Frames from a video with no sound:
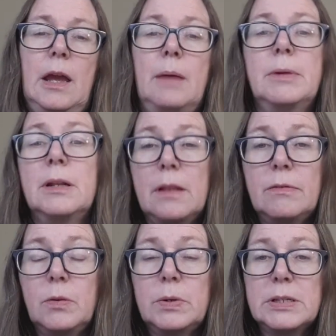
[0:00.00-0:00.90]
I'm going to love
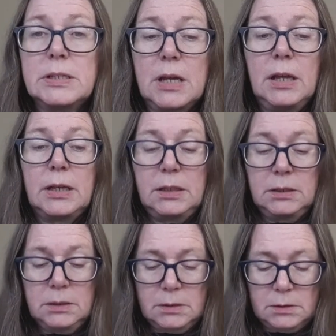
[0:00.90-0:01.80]
it when it's
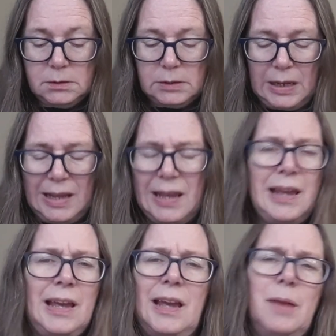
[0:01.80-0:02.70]
done.
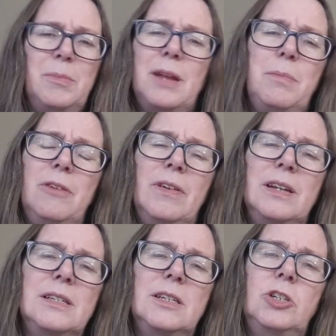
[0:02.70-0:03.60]
I'm not a big fan
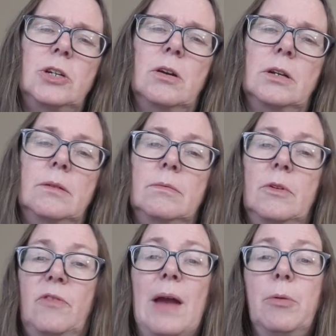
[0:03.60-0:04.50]
of stitching on it.
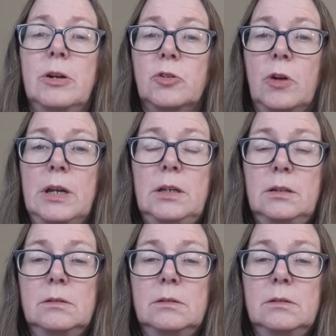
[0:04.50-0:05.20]
The fabric's great.